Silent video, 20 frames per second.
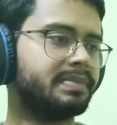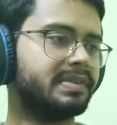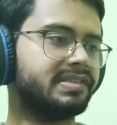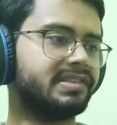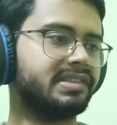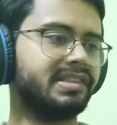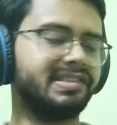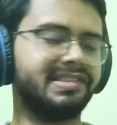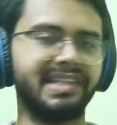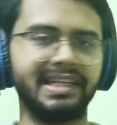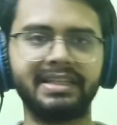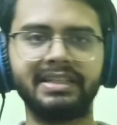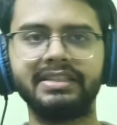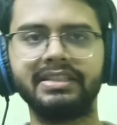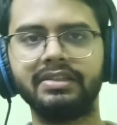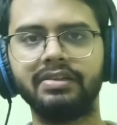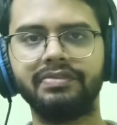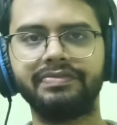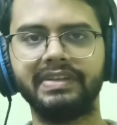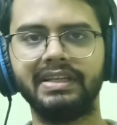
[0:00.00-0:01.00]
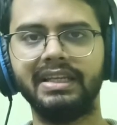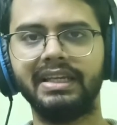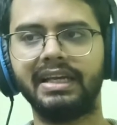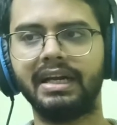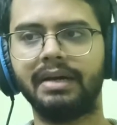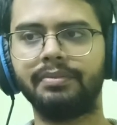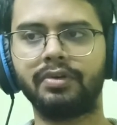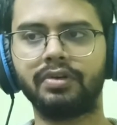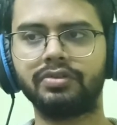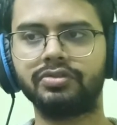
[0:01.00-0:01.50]
other person, the secretary of
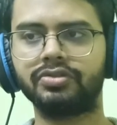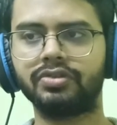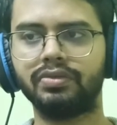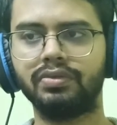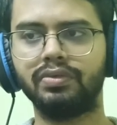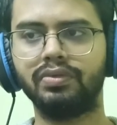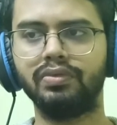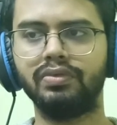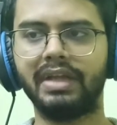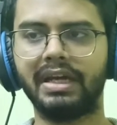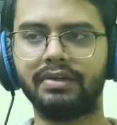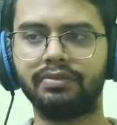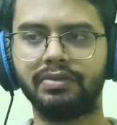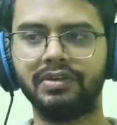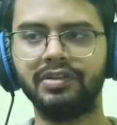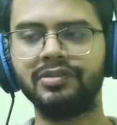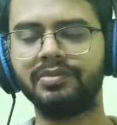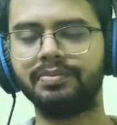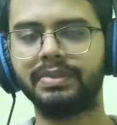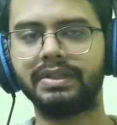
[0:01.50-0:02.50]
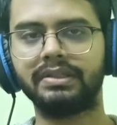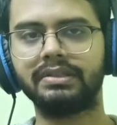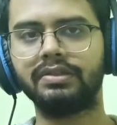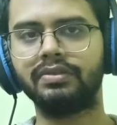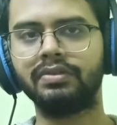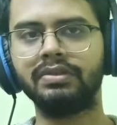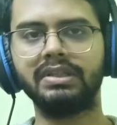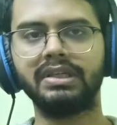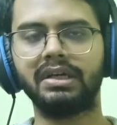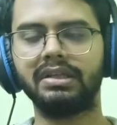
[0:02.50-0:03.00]
Iliga, I'm not sure who that was, but
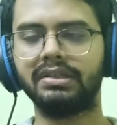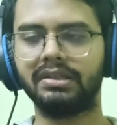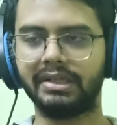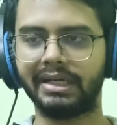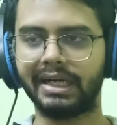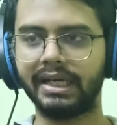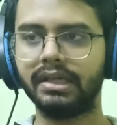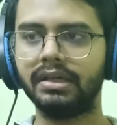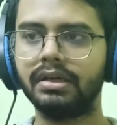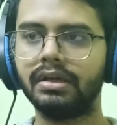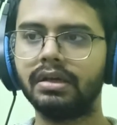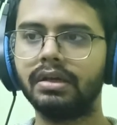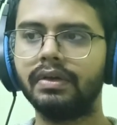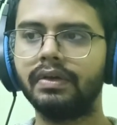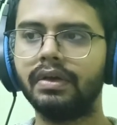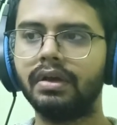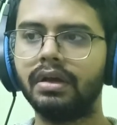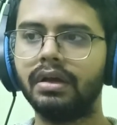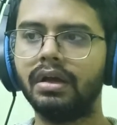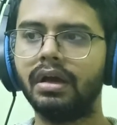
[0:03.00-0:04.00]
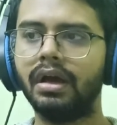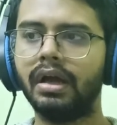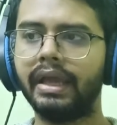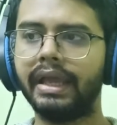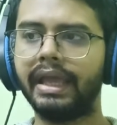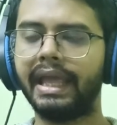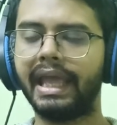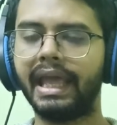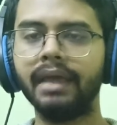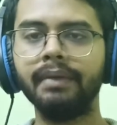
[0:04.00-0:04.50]
you know, the other guy,
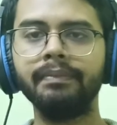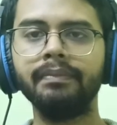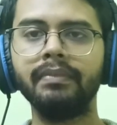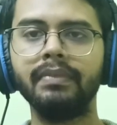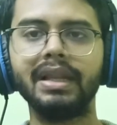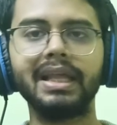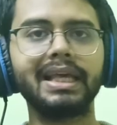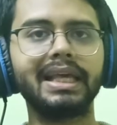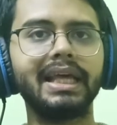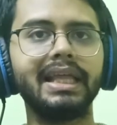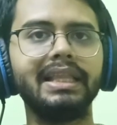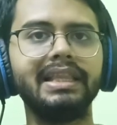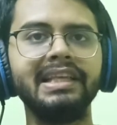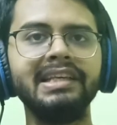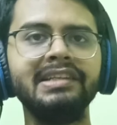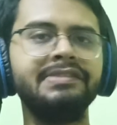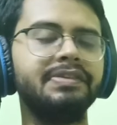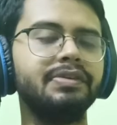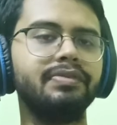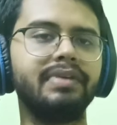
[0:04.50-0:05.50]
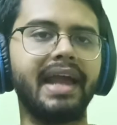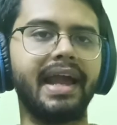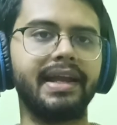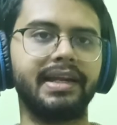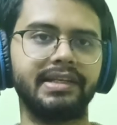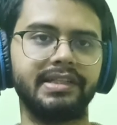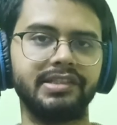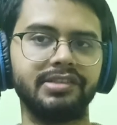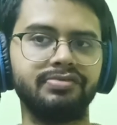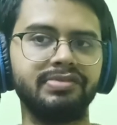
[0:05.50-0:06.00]
him, like, these few
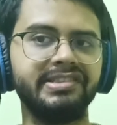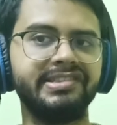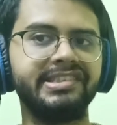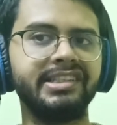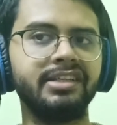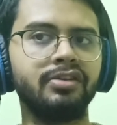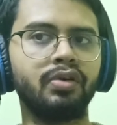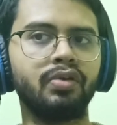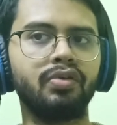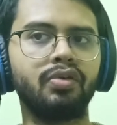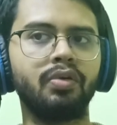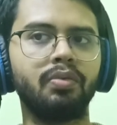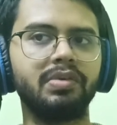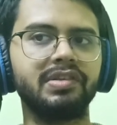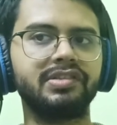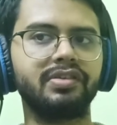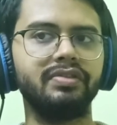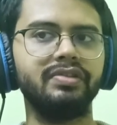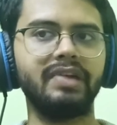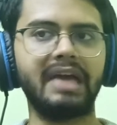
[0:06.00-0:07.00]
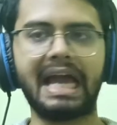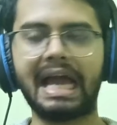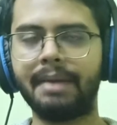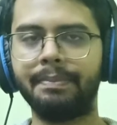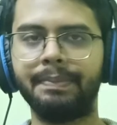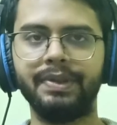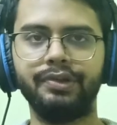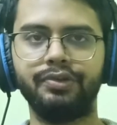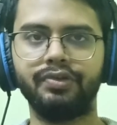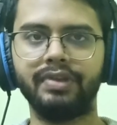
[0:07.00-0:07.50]
characters, we still don't know what's going to
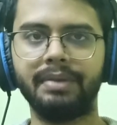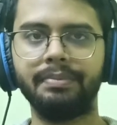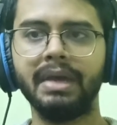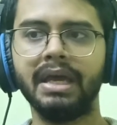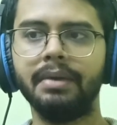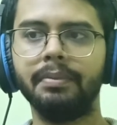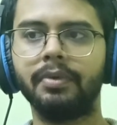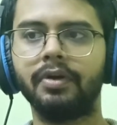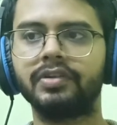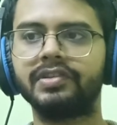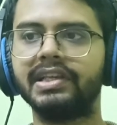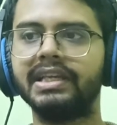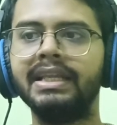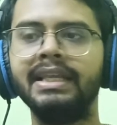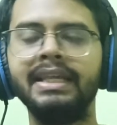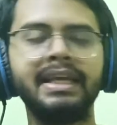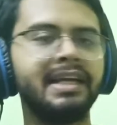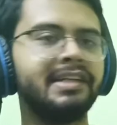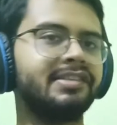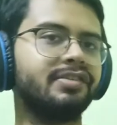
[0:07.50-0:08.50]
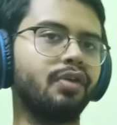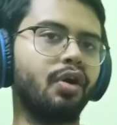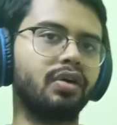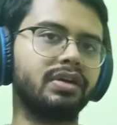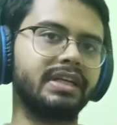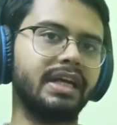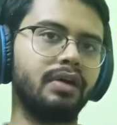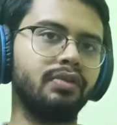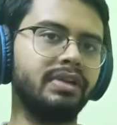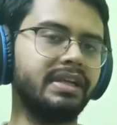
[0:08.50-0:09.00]
happen to them, because Iliga is
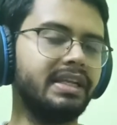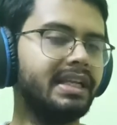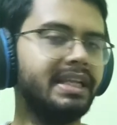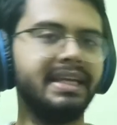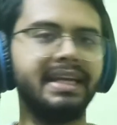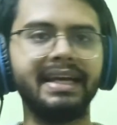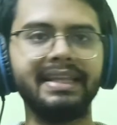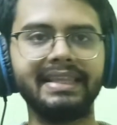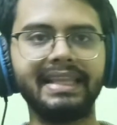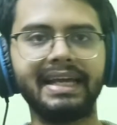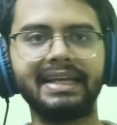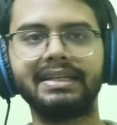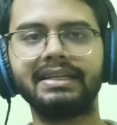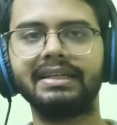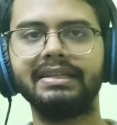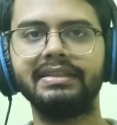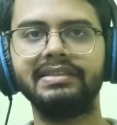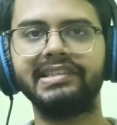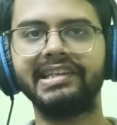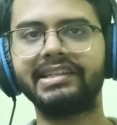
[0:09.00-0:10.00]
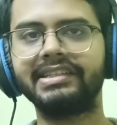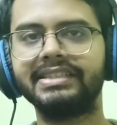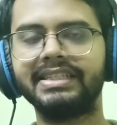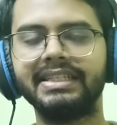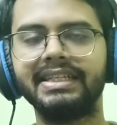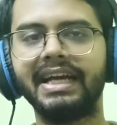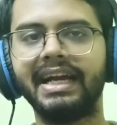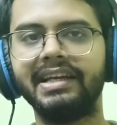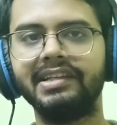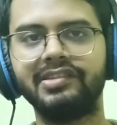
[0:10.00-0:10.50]
knocked out, Iliga and that
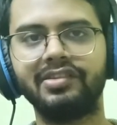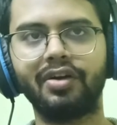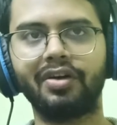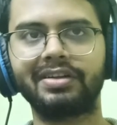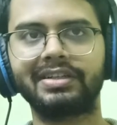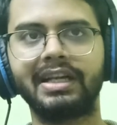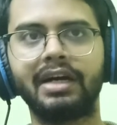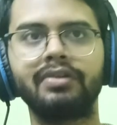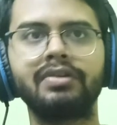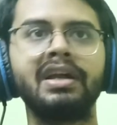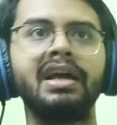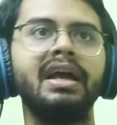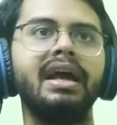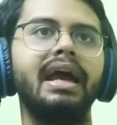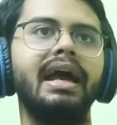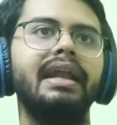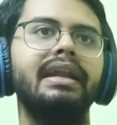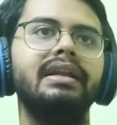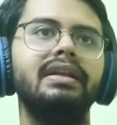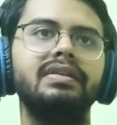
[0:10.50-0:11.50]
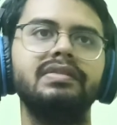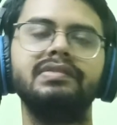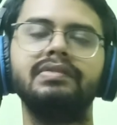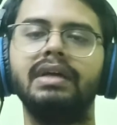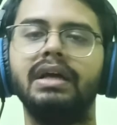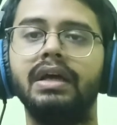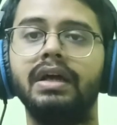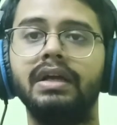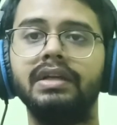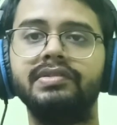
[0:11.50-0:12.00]
secretary guy is knocked out, and
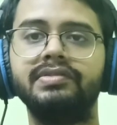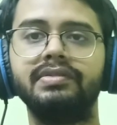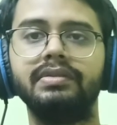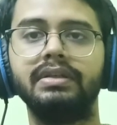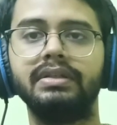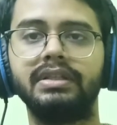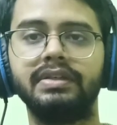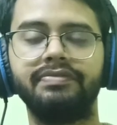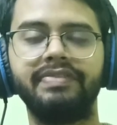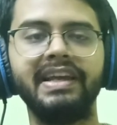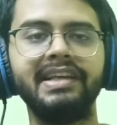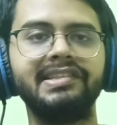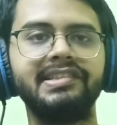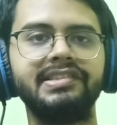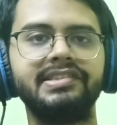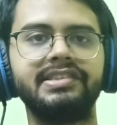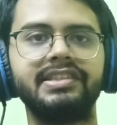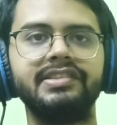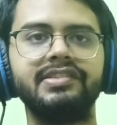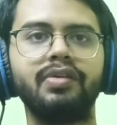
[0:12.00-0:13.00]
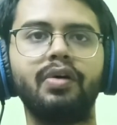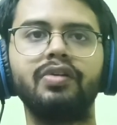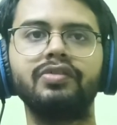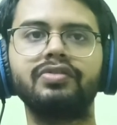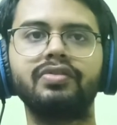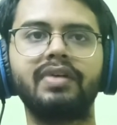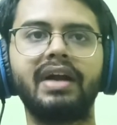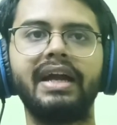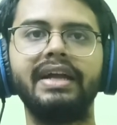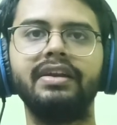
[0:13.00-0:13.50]
the fake sister is
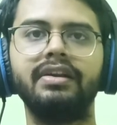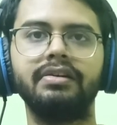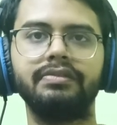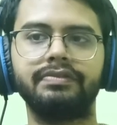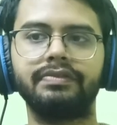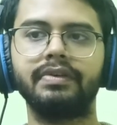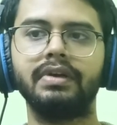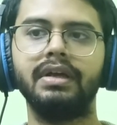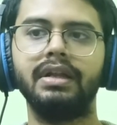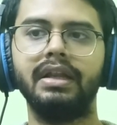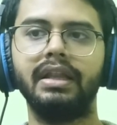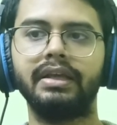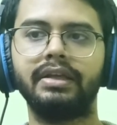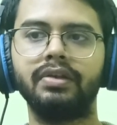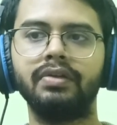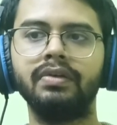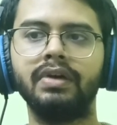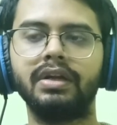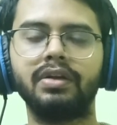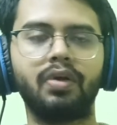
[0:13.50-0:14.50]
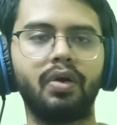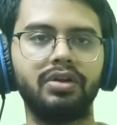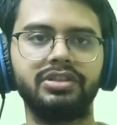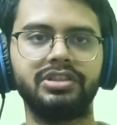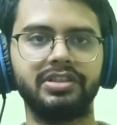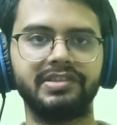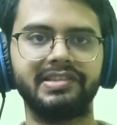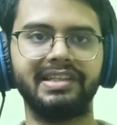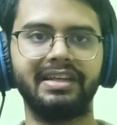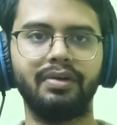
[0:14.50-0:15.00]
also kind of, like, you know,
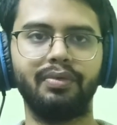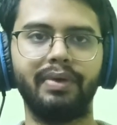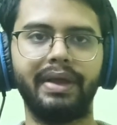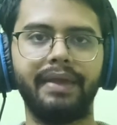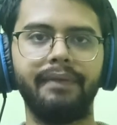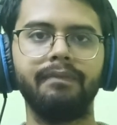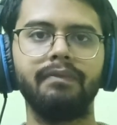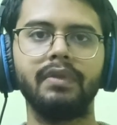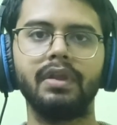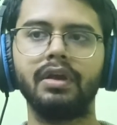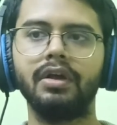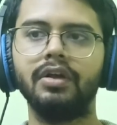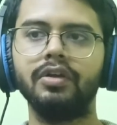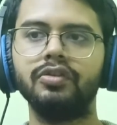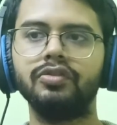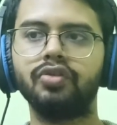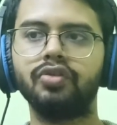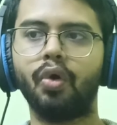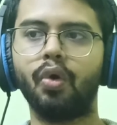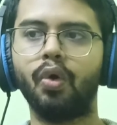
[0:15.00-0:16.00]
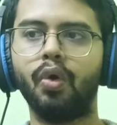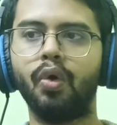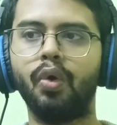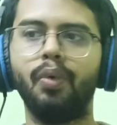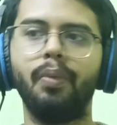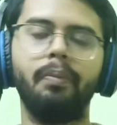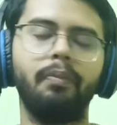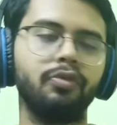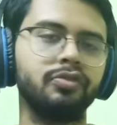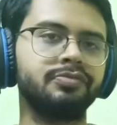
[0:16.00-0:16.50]
unconscious in a way.
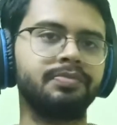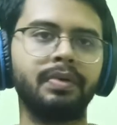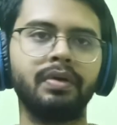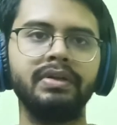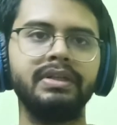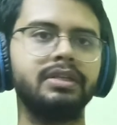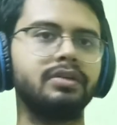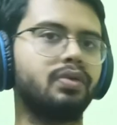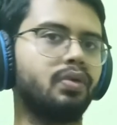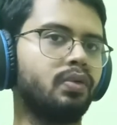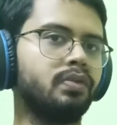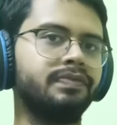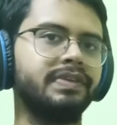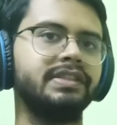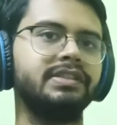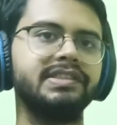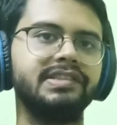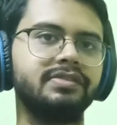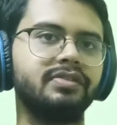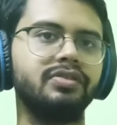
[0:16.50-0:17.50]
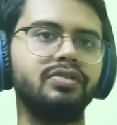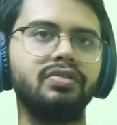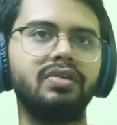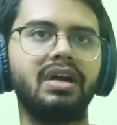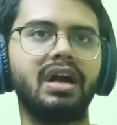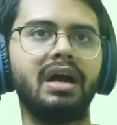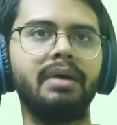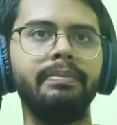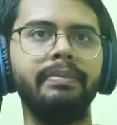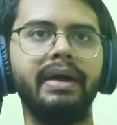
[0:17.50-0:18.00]
So most probably the chronophage is going to
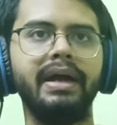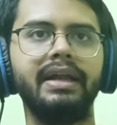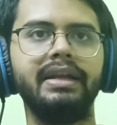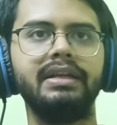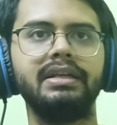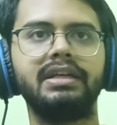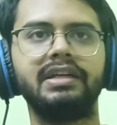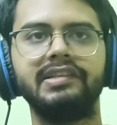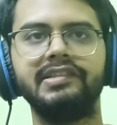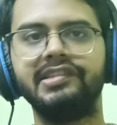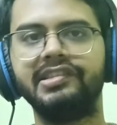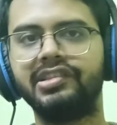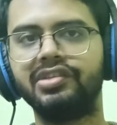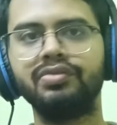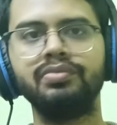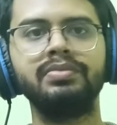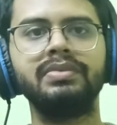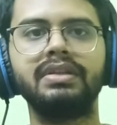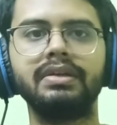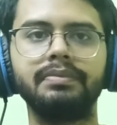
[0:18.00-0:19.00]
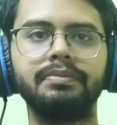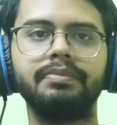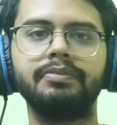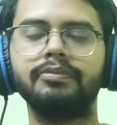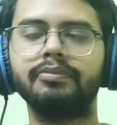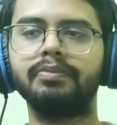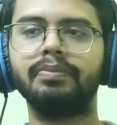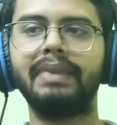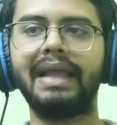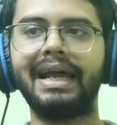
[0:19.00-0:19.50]
come and consume
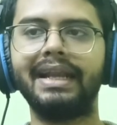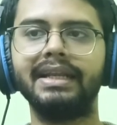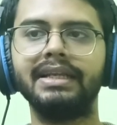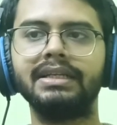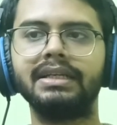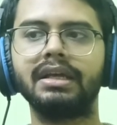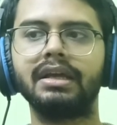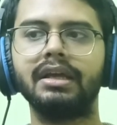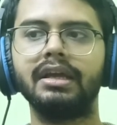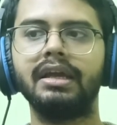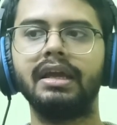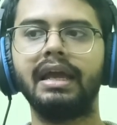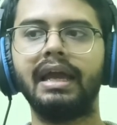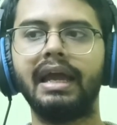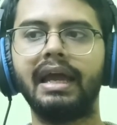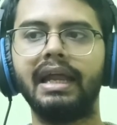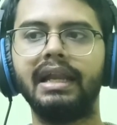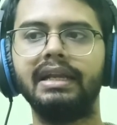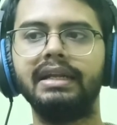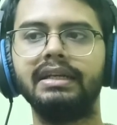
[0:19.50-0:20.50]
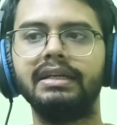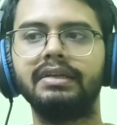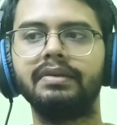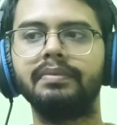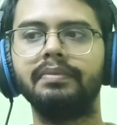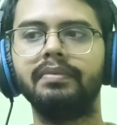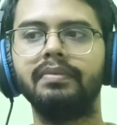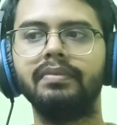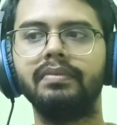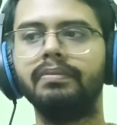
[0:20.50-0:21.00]
the planet,
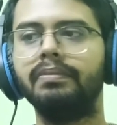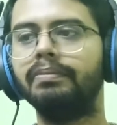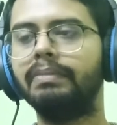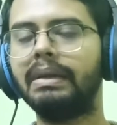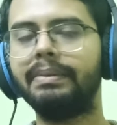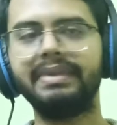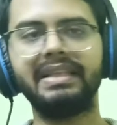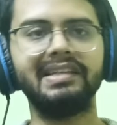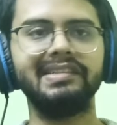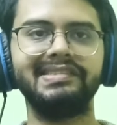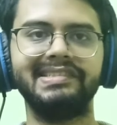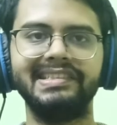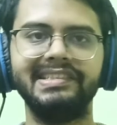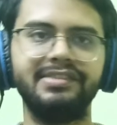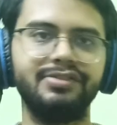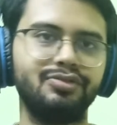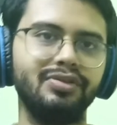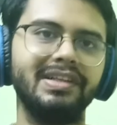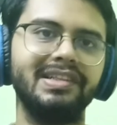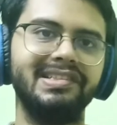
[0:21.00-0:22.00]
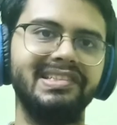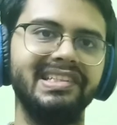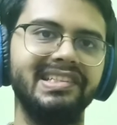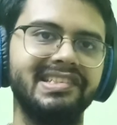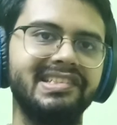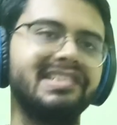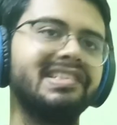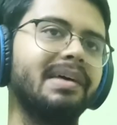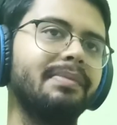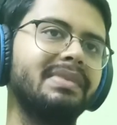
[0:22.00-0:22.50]
and maybe they'll cease to
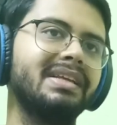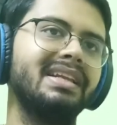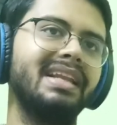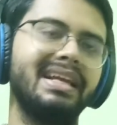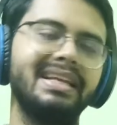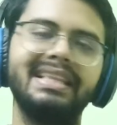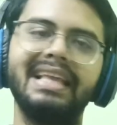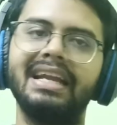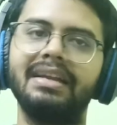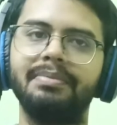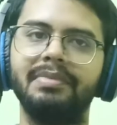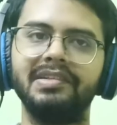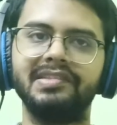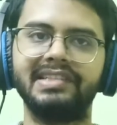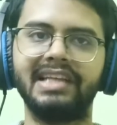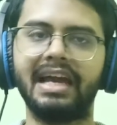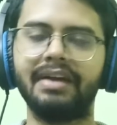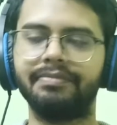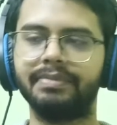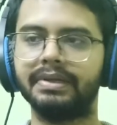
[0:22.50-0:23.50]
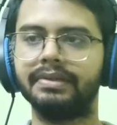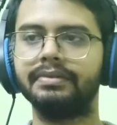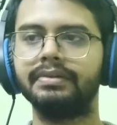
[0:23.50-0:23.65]
exist. Something like that might